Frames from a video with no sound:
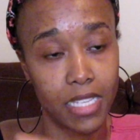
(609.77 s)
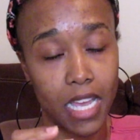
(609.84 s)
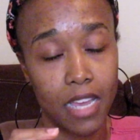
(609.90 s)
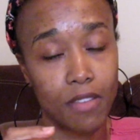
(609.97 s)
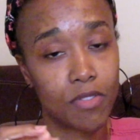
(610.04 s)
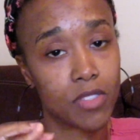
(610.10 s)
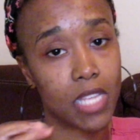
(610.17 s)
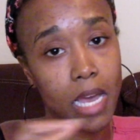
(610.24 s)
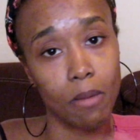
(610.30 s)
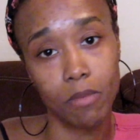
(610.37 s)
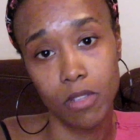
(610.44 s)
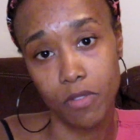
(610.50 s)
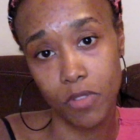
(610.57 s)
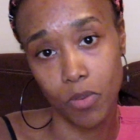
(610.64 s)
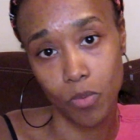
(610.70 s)
I have stopped
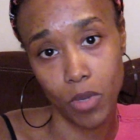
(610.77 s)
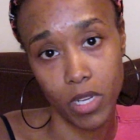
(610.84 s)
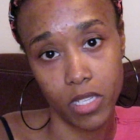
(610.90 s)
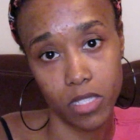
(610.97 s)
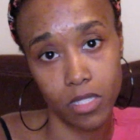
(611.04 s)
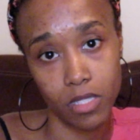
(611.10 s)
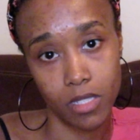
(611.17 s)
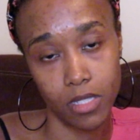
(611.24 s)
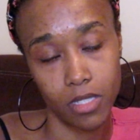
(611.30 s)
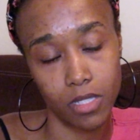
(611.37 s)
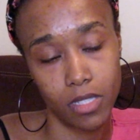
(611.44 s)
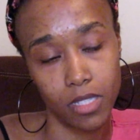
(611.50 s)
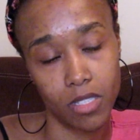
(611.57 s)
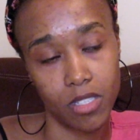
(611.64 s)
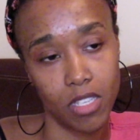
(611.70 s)
lifting weights since
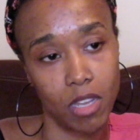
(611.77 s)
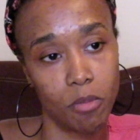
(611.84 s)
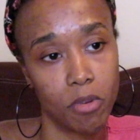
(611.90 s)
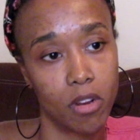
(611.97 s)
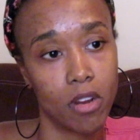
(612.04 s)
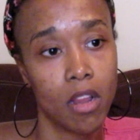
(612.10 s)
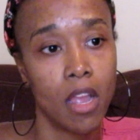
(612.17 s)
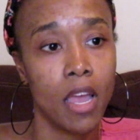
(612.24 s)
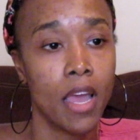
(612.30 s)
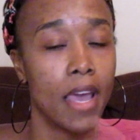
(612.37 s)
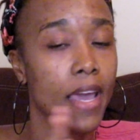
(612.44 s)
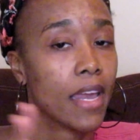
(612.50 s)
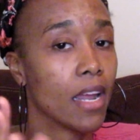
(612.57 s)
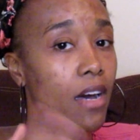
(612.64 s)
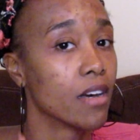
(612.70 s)
this summer,
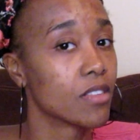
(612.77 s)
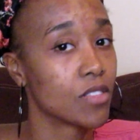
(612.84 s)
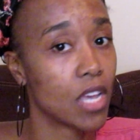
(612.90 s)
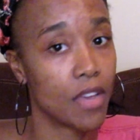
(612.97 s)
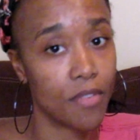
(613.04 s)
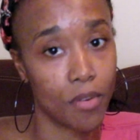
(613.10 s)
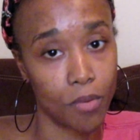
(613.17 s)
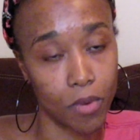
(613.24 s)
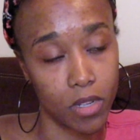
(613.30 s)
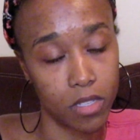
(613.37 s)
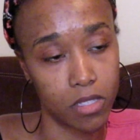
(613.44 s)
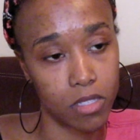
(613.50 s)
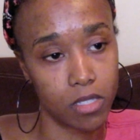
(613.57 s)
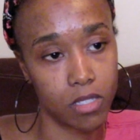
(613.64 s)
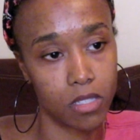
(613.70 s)
and I also haven't
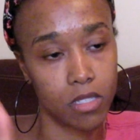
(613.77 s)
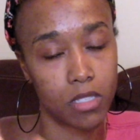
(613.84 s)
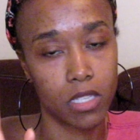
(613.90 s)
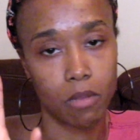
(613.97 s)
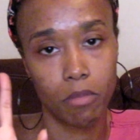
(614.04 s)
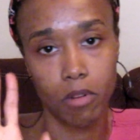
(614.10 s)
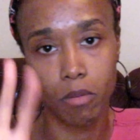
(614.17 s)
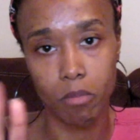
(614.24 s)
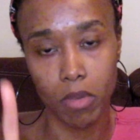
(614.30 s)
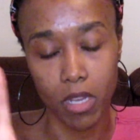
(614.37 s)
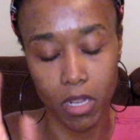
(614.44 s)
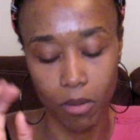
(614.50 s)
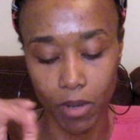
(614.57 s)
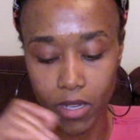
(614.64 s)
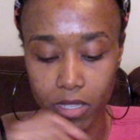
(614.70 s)
run since this summer. But
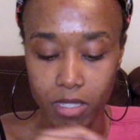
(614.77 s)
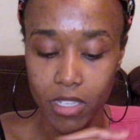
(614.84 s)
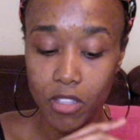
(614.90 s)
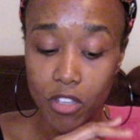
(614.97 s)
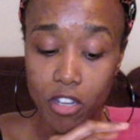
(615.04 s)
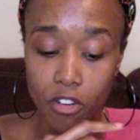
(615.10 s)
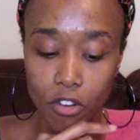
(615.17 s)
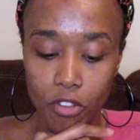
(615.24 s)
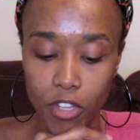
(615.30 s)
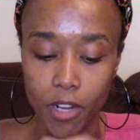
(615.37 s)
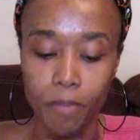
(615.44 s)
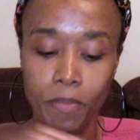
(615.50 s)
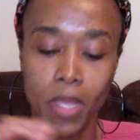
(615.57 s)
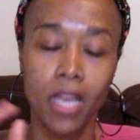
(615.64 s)
anyways, neither here nor there.